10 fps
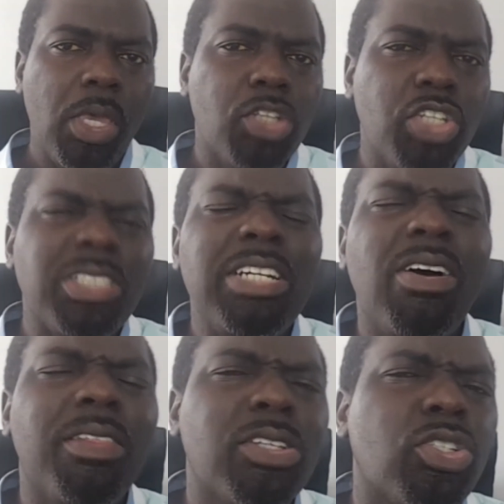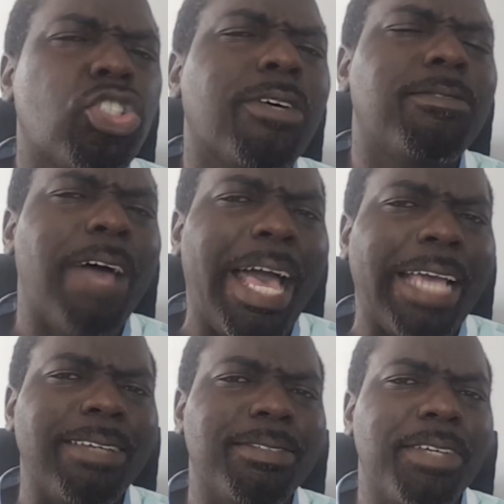just in order to
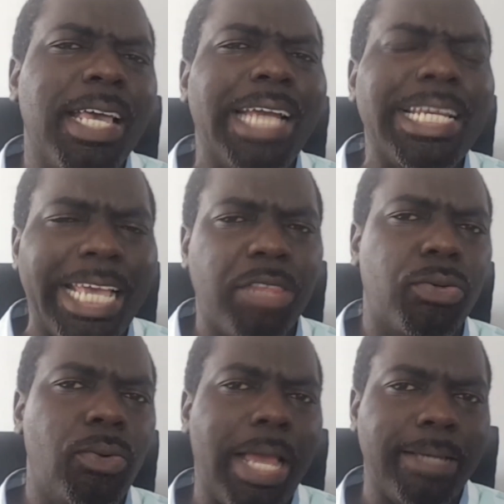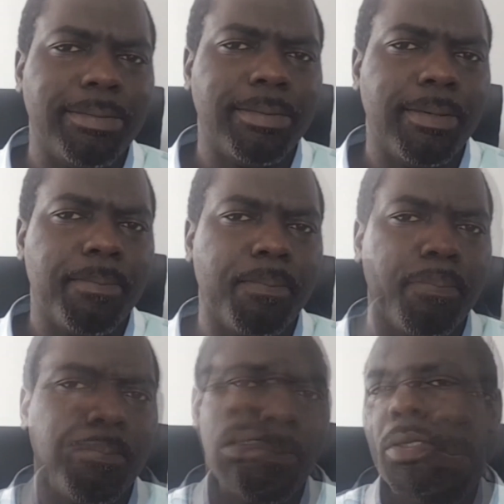survive and get through life.
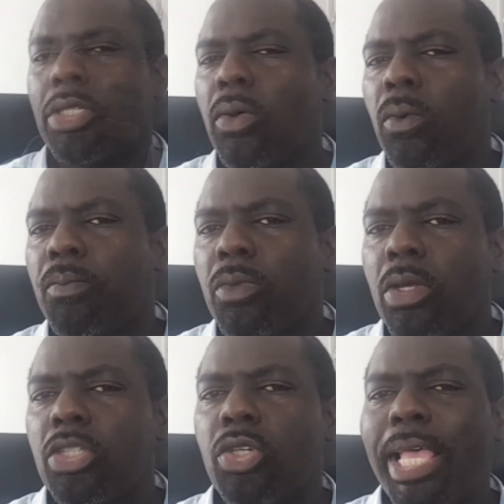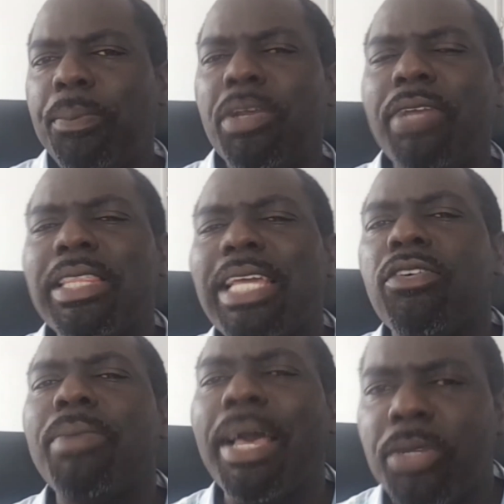So, to help prevent that
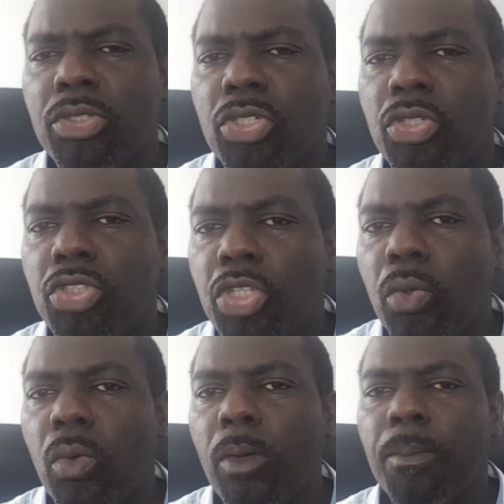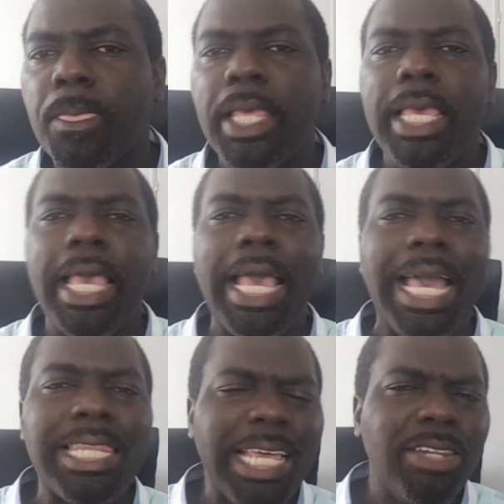from happening to you,
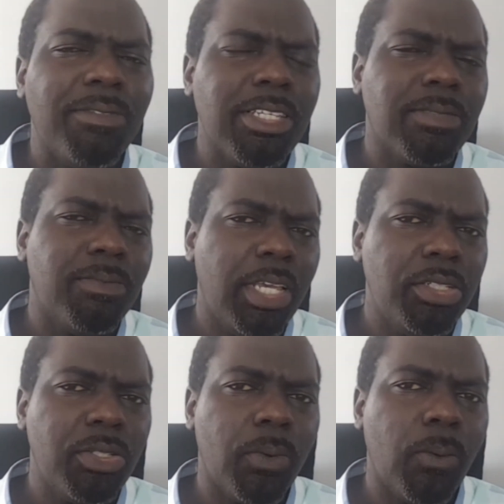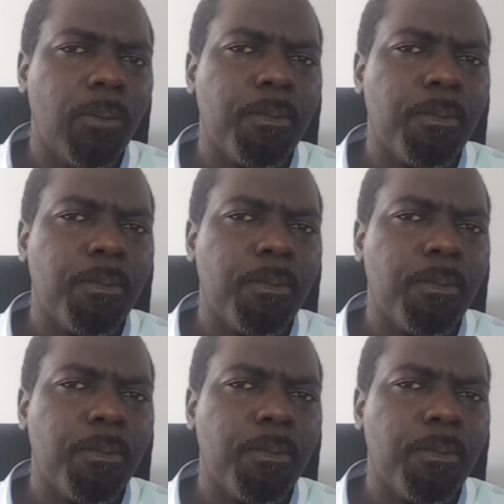at the end of this video,